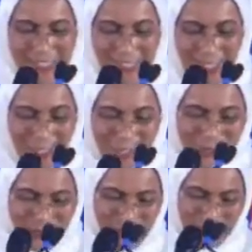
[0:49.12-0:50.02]
Thank
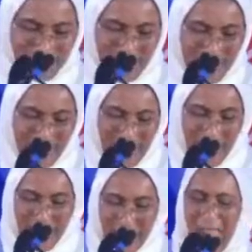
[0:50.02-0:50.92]
you.
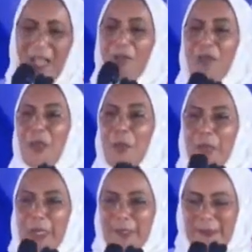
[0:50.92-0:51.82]
I have three
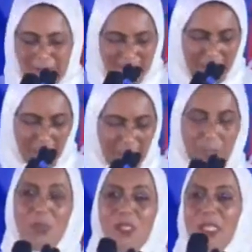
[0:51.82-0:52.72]
prayers. I want
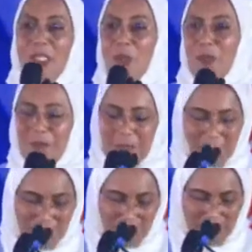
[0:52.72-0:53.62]
to start with the
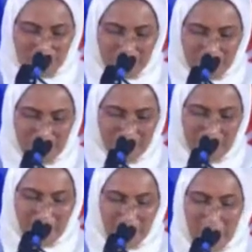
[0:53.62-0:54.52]
first one.
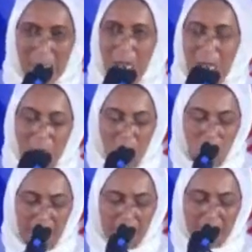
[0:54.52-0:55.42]

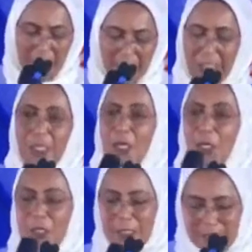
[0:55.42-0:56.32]
Oh, Almighty
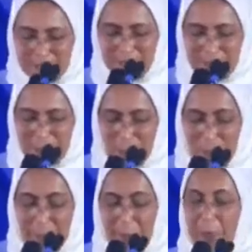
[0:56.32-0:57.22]
God,
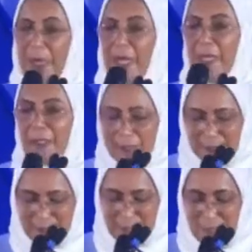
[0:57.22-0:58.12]
we pray
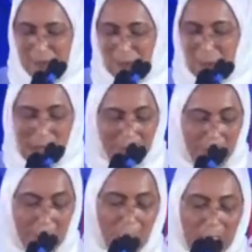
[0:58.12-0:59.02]
for Mama
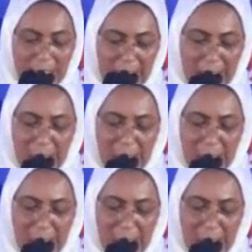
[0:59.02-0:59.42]
Pauline